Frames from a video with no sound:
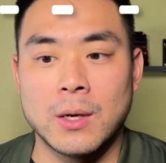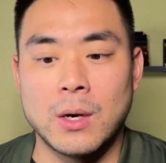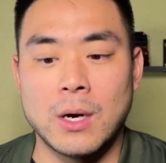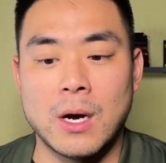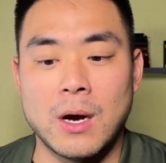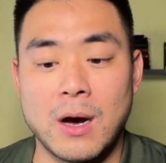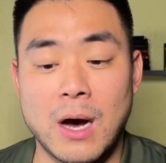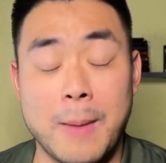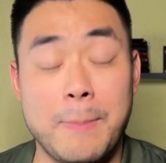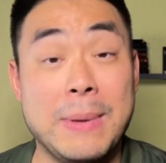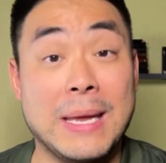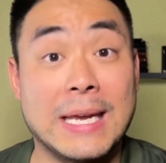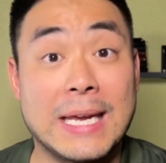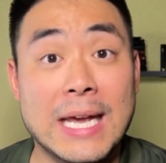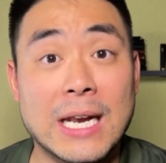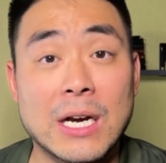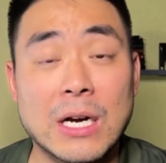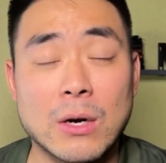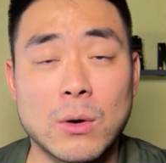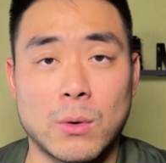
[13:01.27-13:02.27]
A
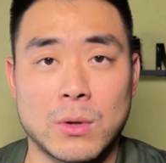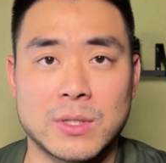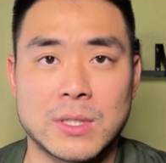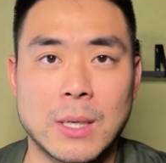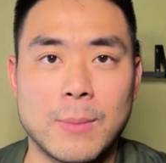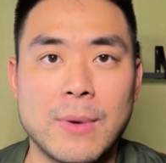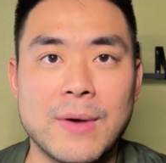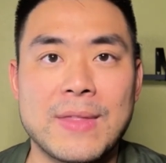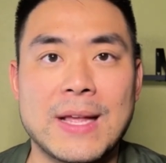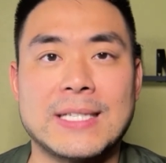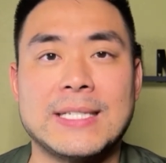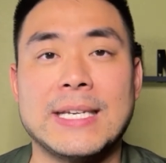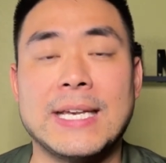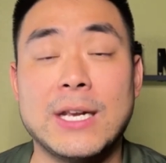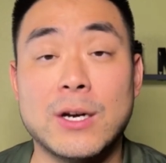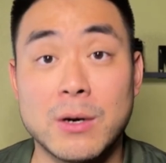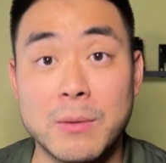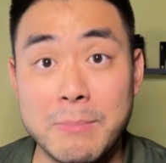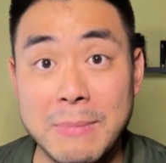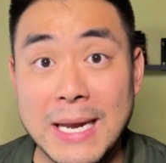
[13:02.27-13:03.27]
beginner or someone that's
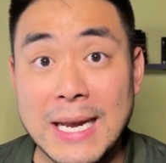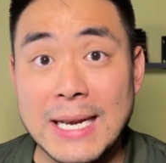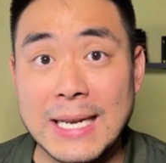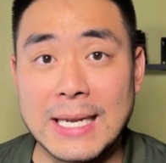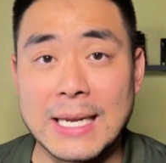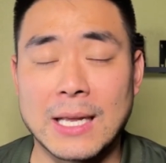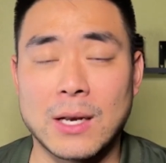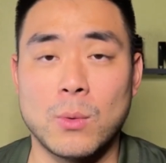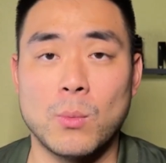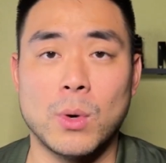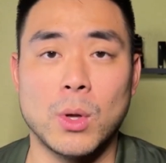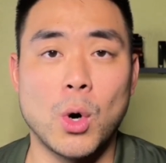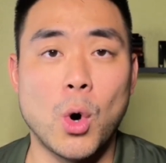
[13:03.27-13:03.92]
intermediate will